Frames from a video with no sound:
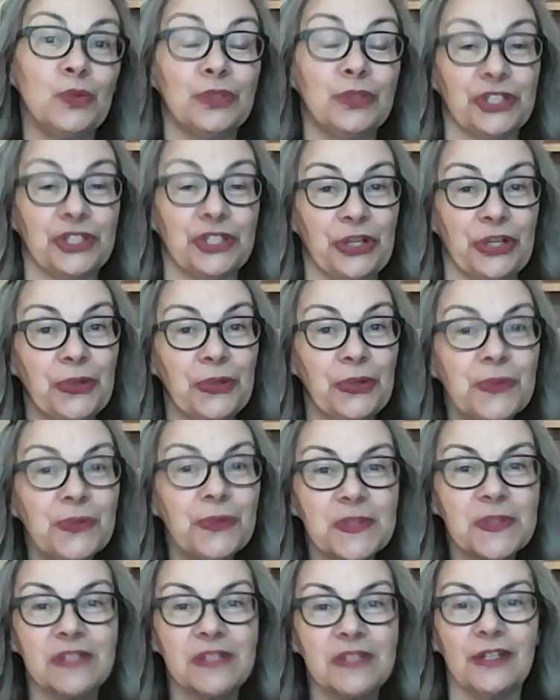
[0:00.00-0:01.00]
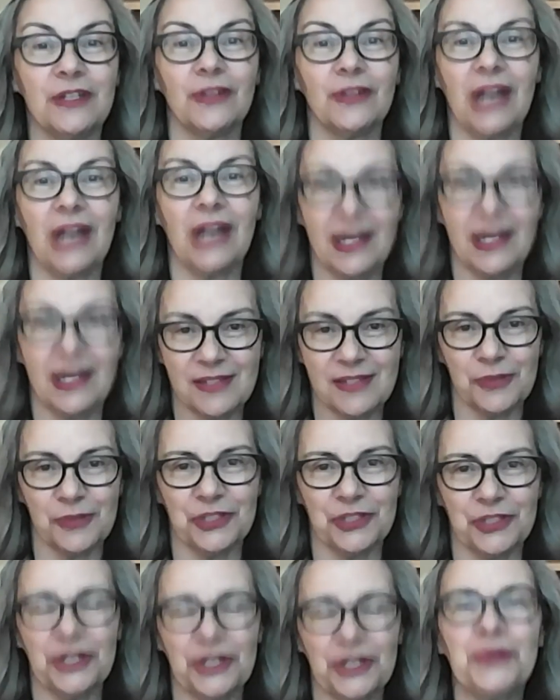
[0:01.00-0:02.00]
shows, the high school
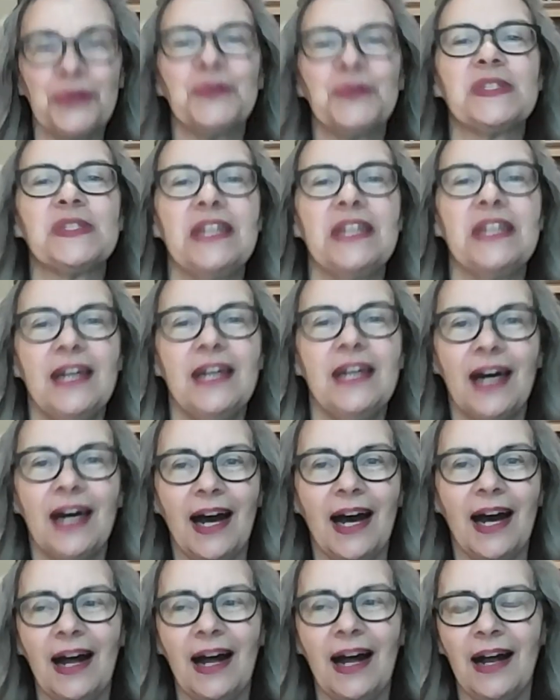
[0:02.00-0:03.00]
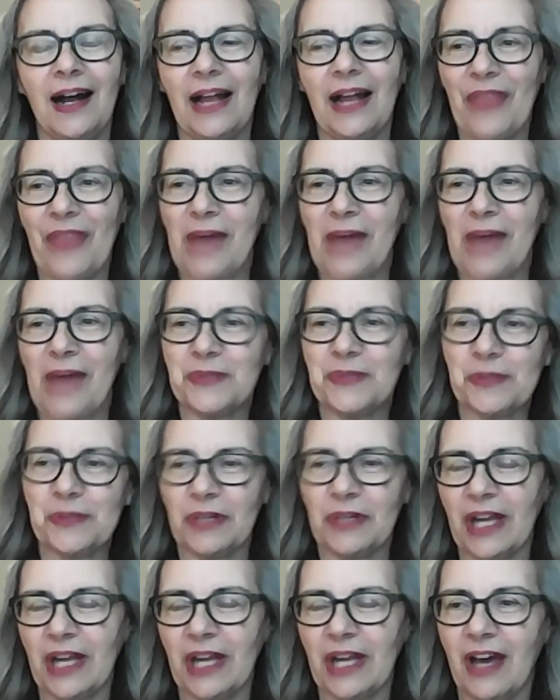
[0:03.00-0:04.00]
shows. And that was
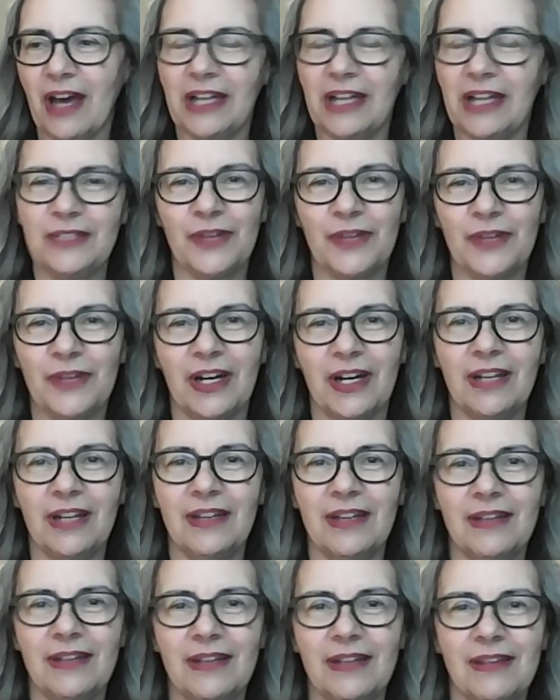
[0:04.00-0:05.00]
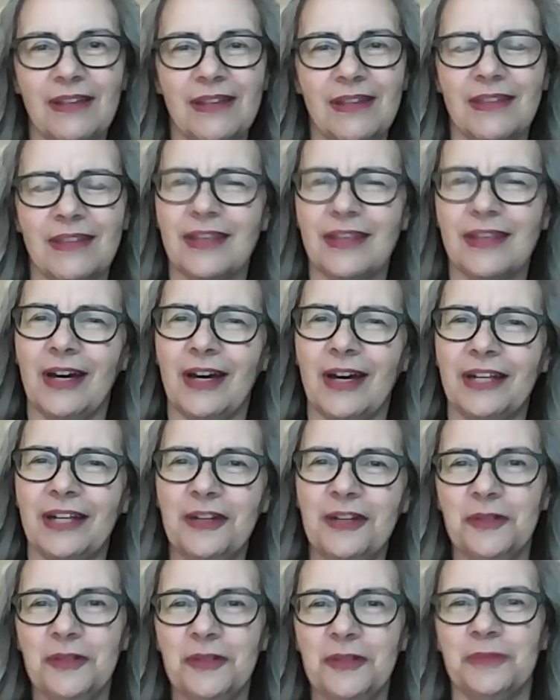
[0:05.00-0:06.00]
where I kind of got the thought,
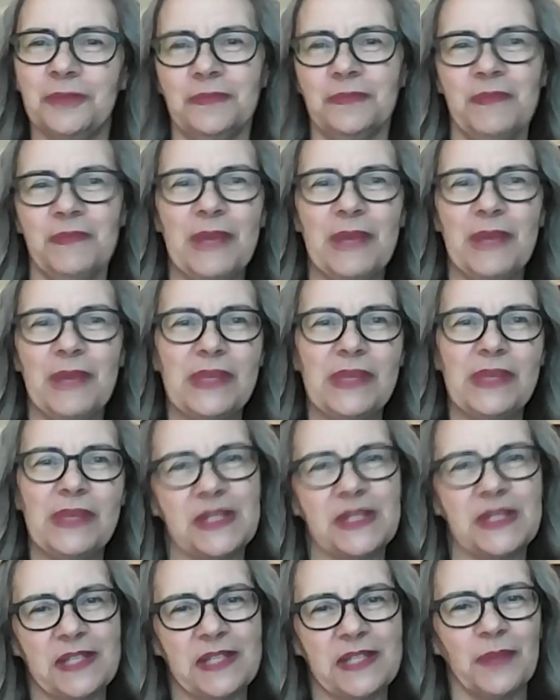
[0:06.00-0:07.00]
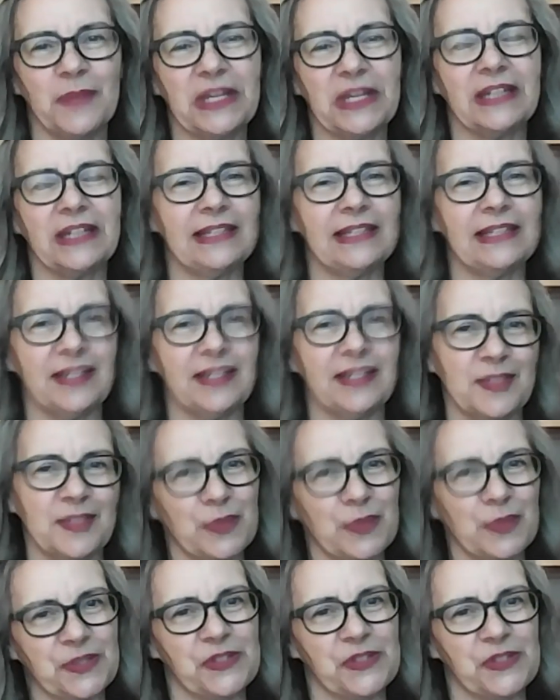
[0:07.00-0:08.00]
oh, maybe this is something I'd like to
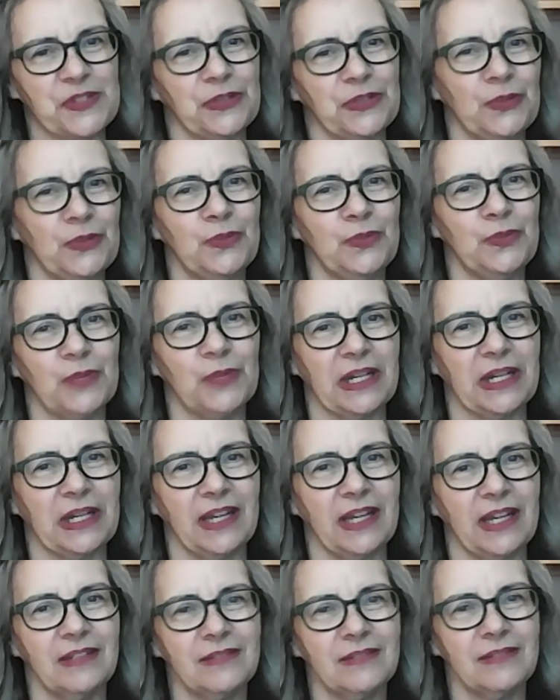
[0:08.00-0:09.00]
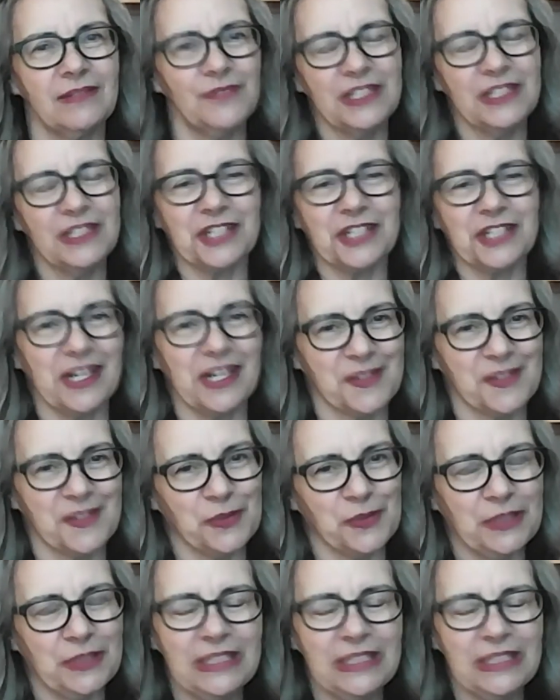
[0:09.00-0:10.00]
pursue when I finish high
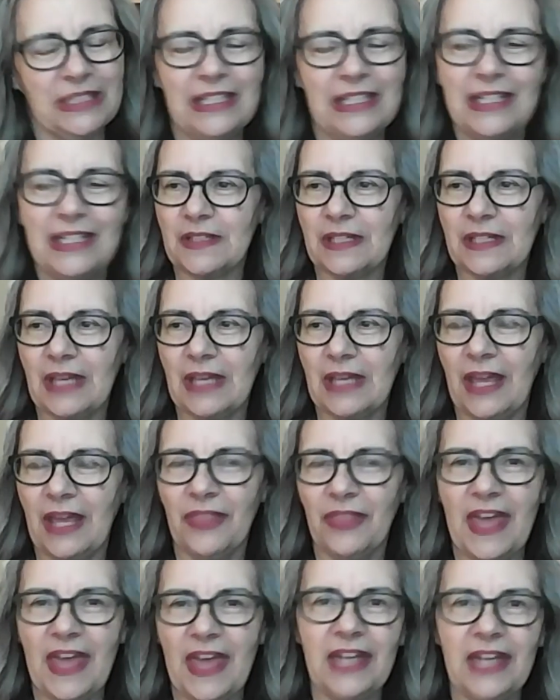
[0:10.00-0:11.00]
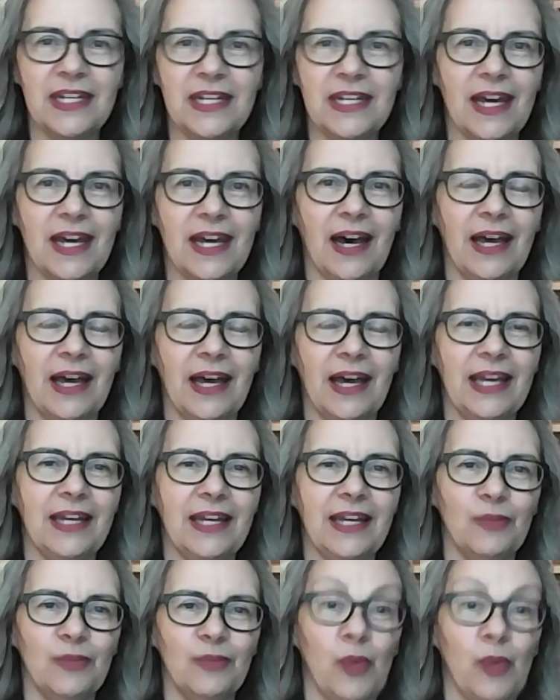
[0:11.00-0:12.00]
school. And then
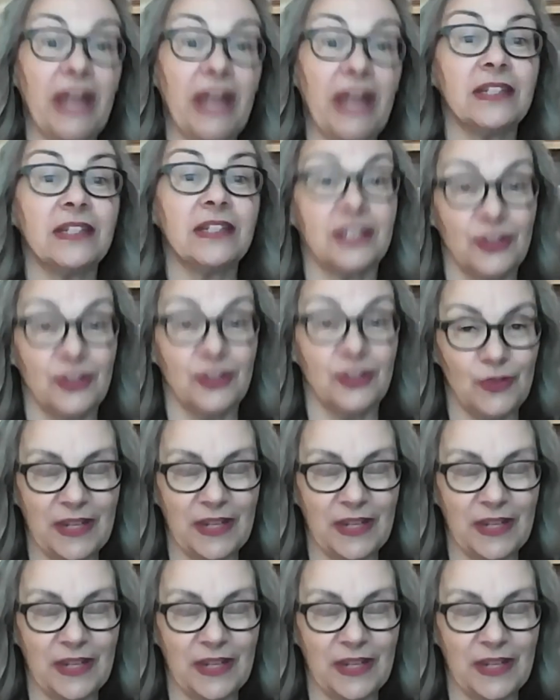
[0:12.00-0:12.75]
I went to